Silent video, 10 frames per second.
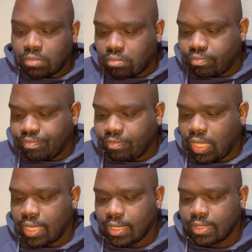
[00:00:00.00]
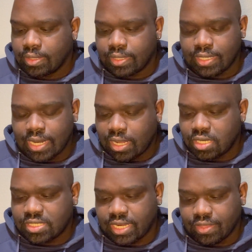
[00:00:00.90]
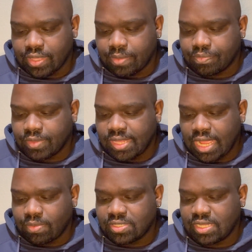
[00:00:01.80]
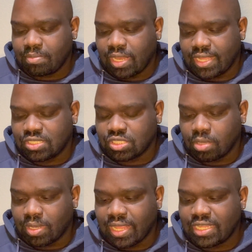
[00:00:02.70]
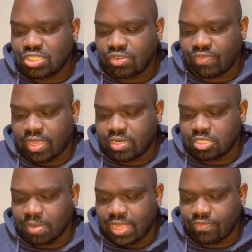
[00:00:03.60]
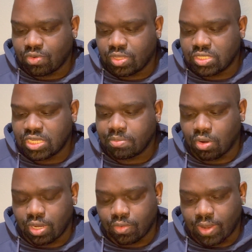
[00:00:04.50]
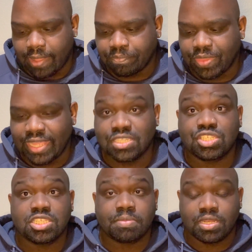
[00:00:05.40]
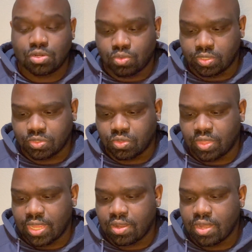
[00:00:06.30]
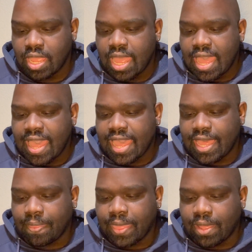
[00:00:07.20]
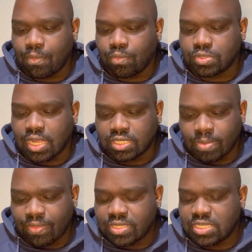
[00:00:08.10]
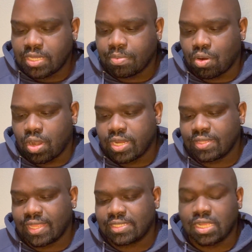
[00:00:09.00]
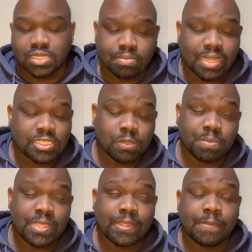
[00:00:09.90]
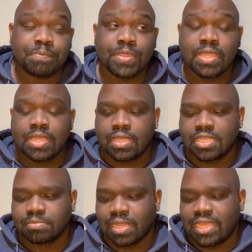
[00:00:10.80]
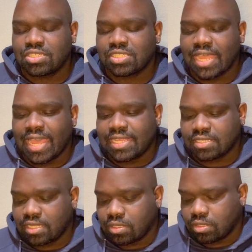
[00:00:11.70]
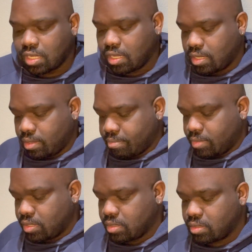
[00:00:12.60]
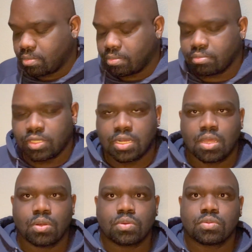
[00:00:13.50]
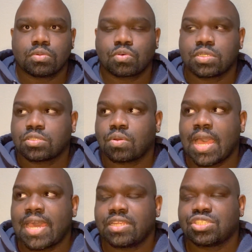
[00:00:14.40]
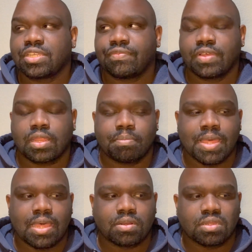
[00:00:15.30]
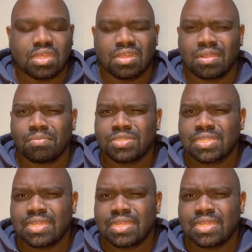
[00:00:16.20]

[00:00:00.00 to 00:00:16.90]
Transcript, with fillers: Mm, not going to say anything. Now, we see Malaysia. So Malaysia found a spot for the tea party, right? And she's meeting Crystal there. And they talked about the tea party. They talked about Tamika because Malaysia's asking, um, you know, Crystal, how does she feel about, um, what's her